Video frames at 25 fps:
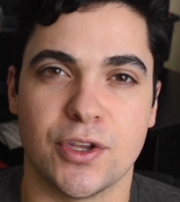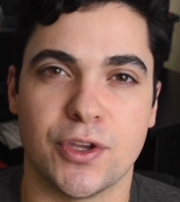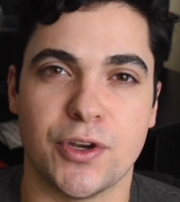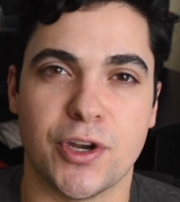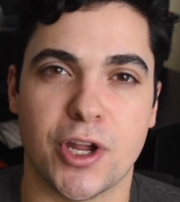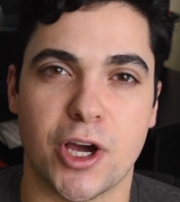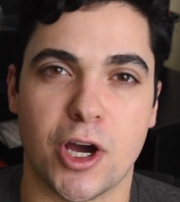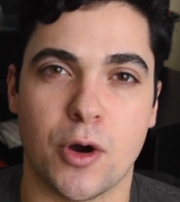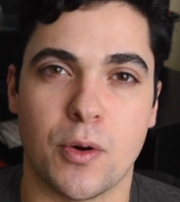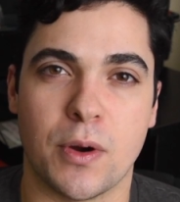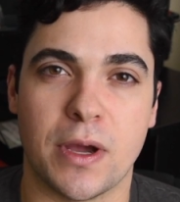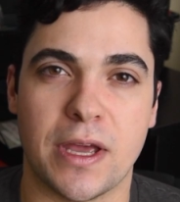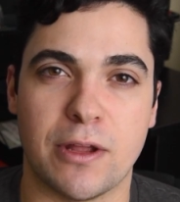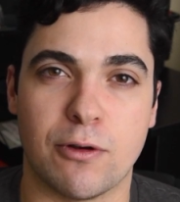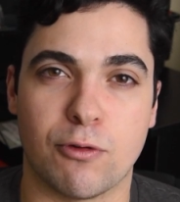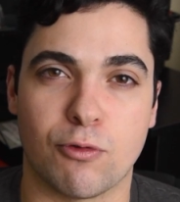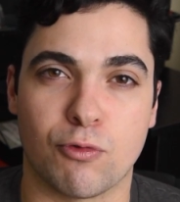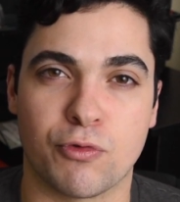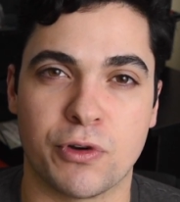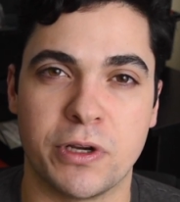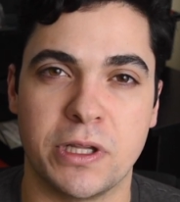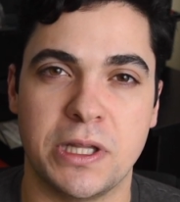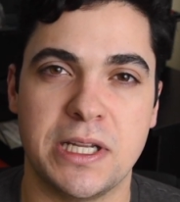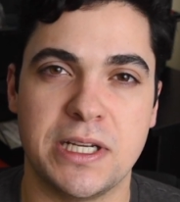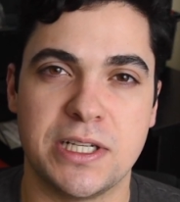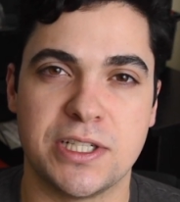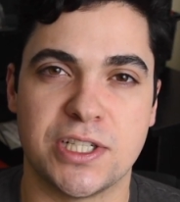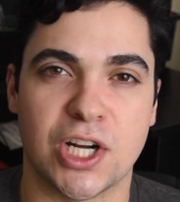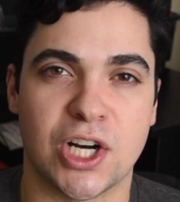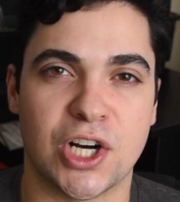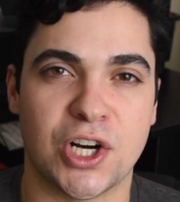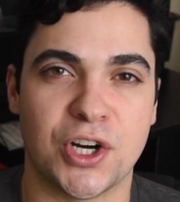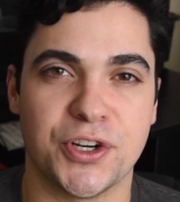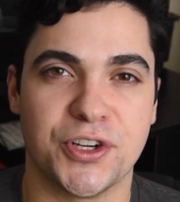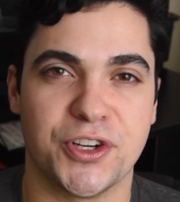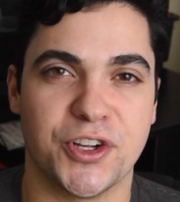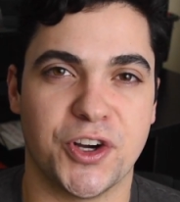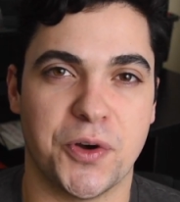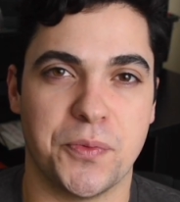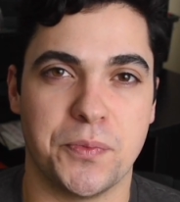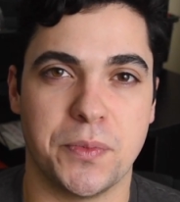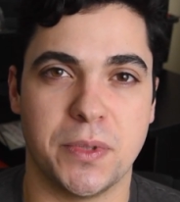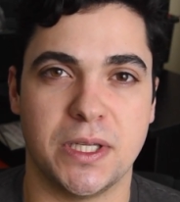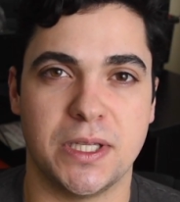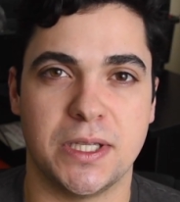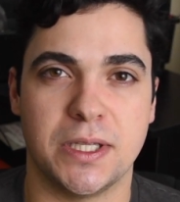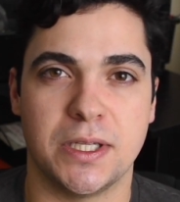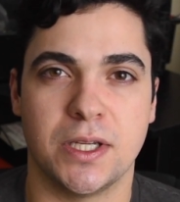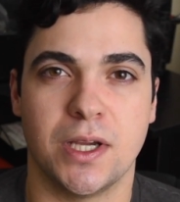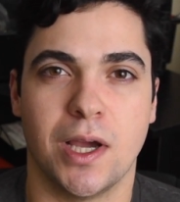it really dawned on
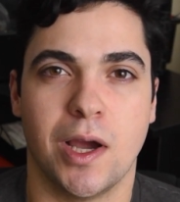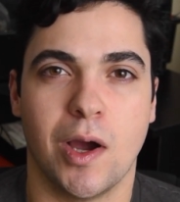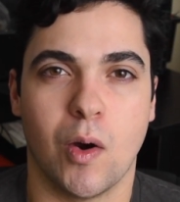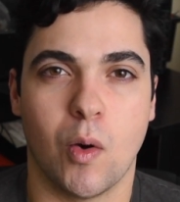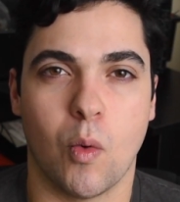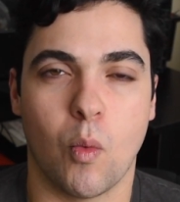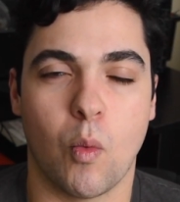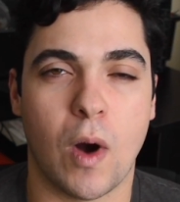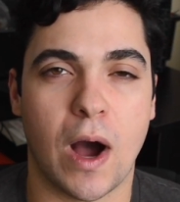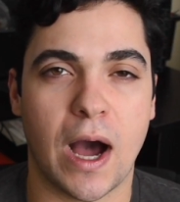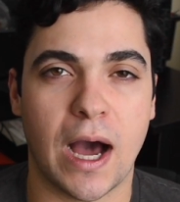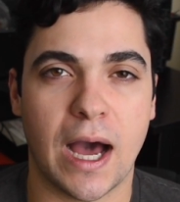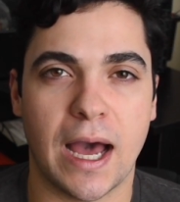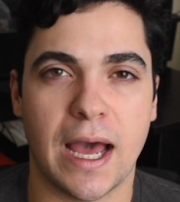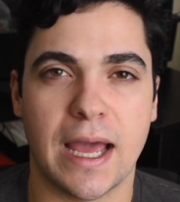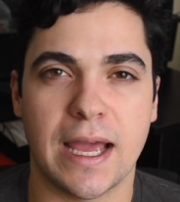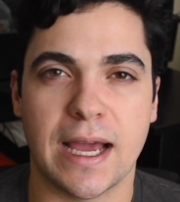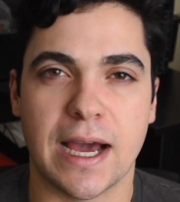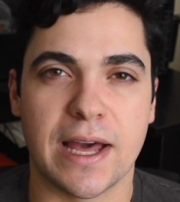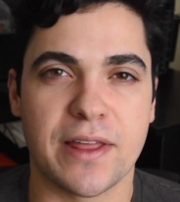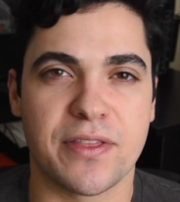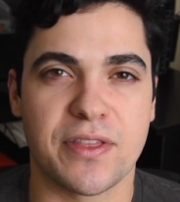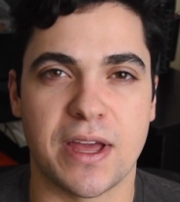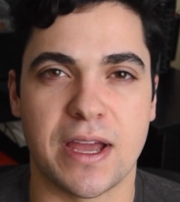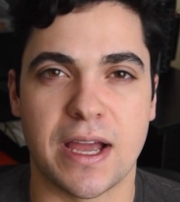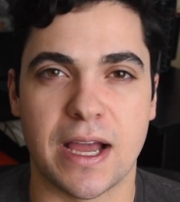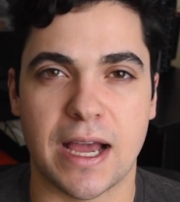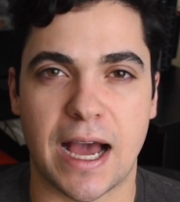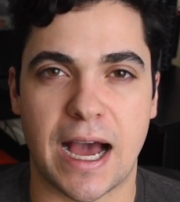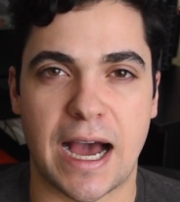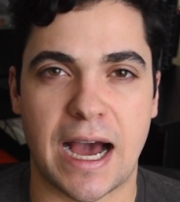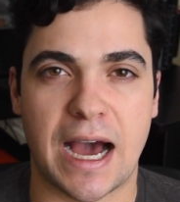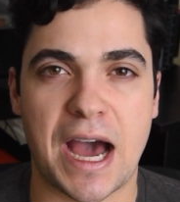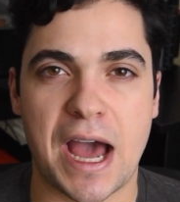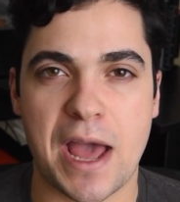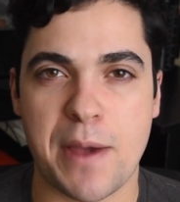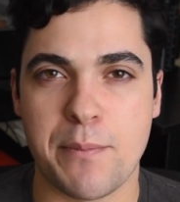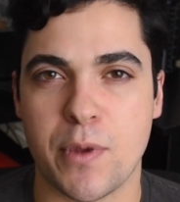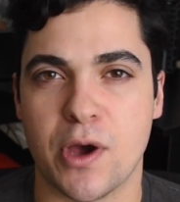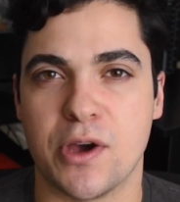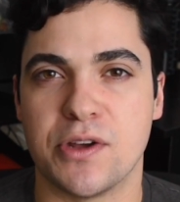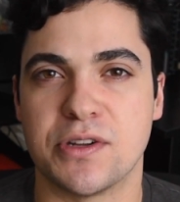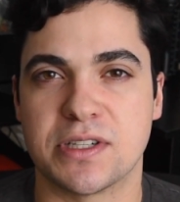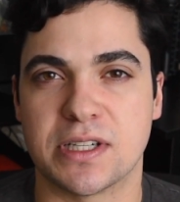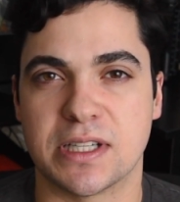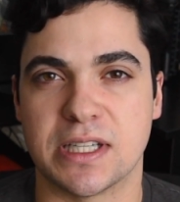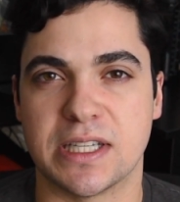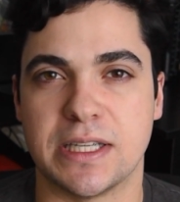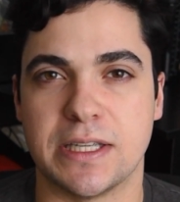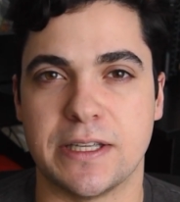me why I think I
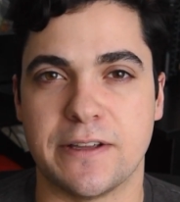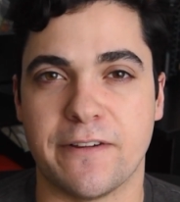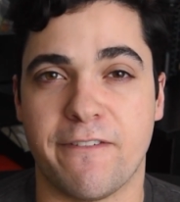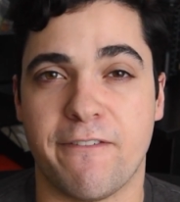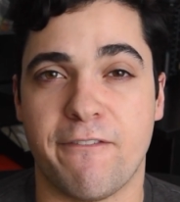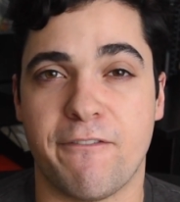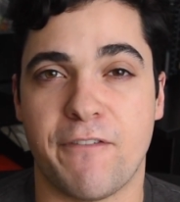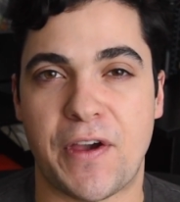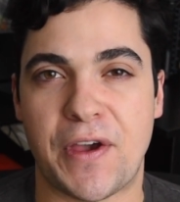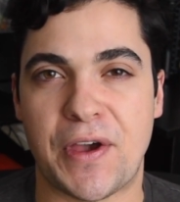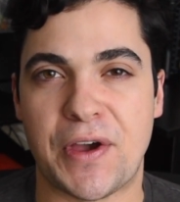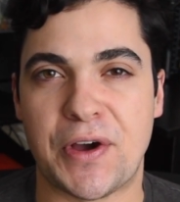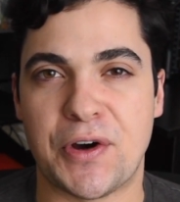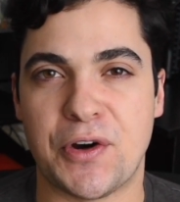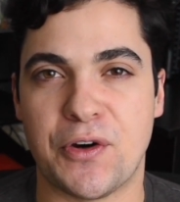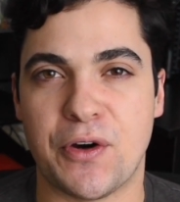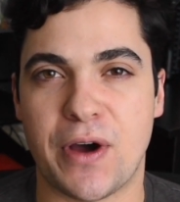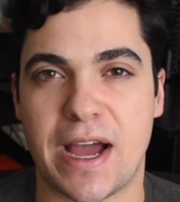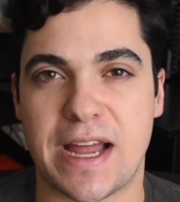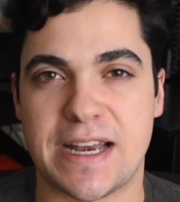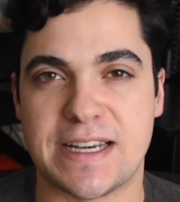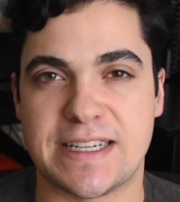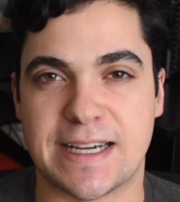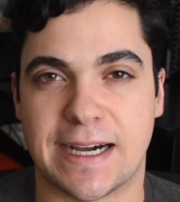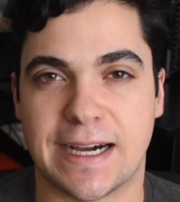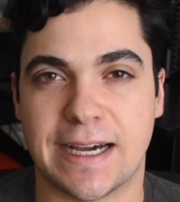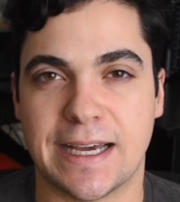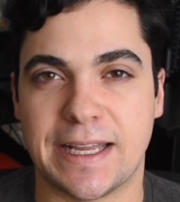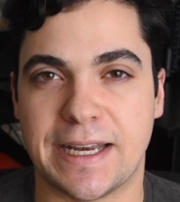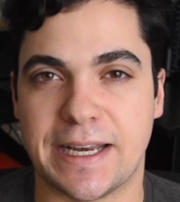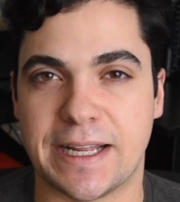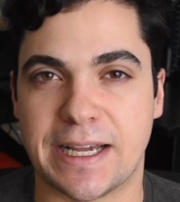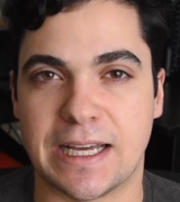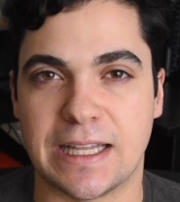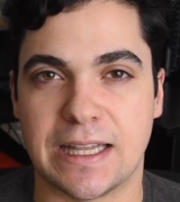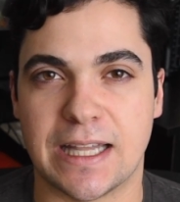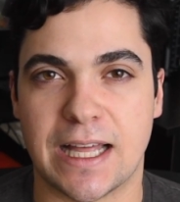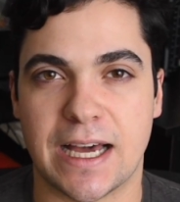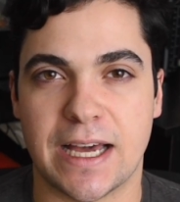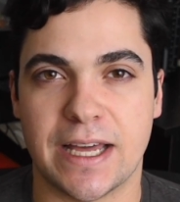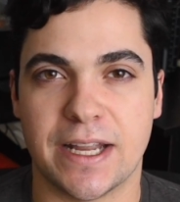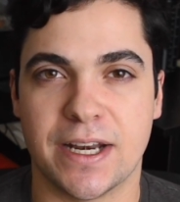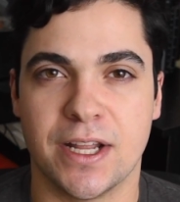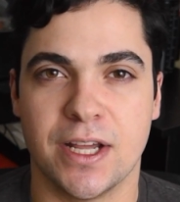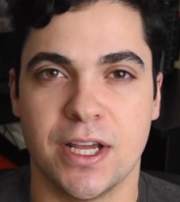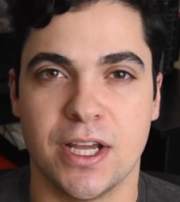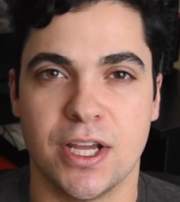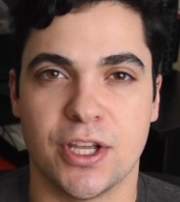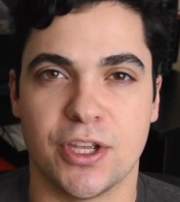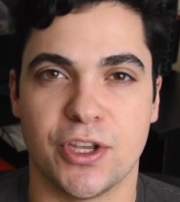mostly fail at dieting a lot.